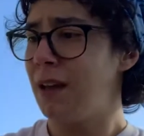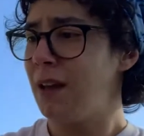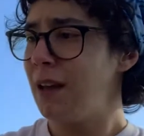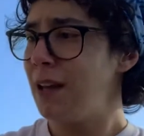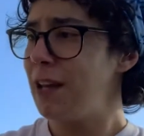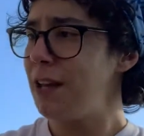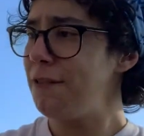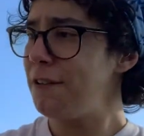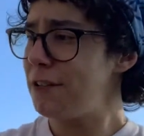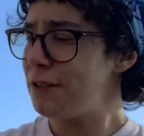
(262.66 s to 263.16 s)

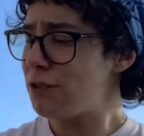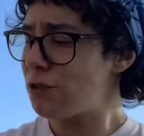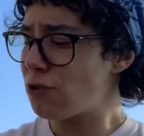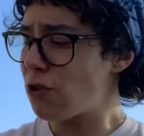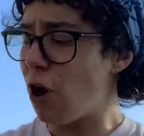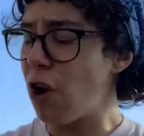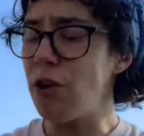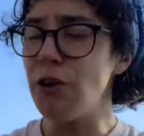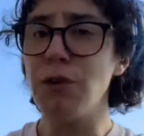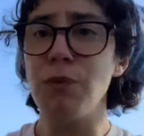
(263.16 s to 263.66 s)
If his
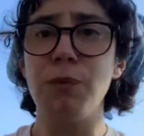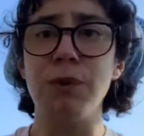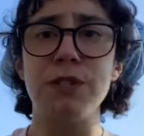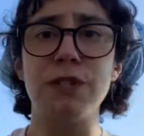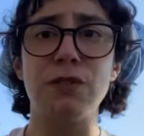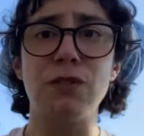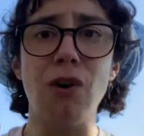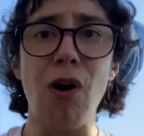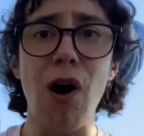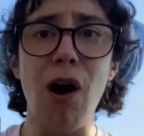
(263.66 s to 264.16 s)
garden
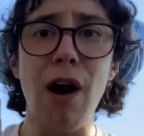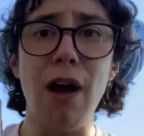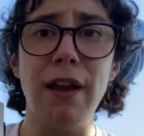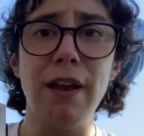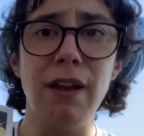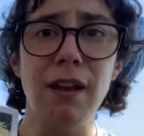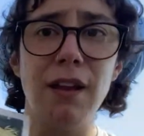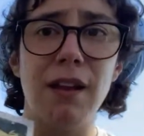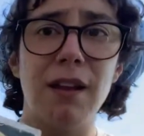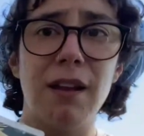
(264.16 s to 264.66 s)
was
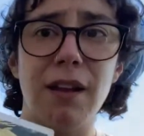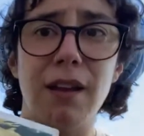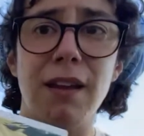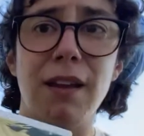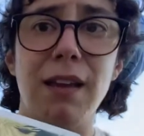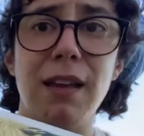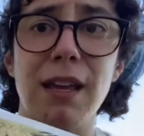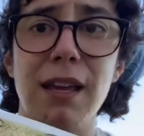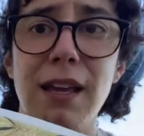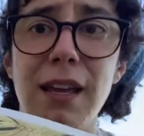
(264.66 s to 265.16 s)
gone,
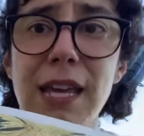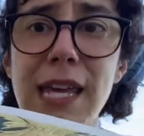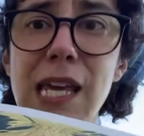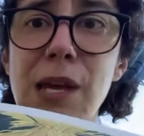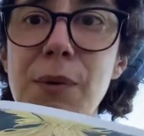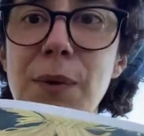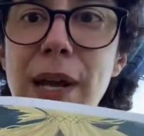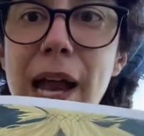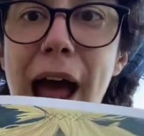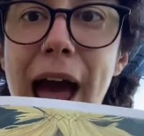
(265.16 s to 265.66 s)

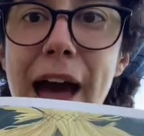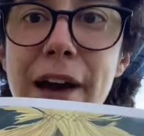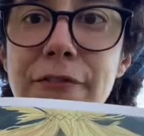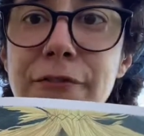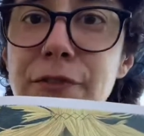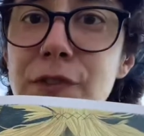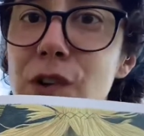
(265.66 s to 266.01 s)
he would have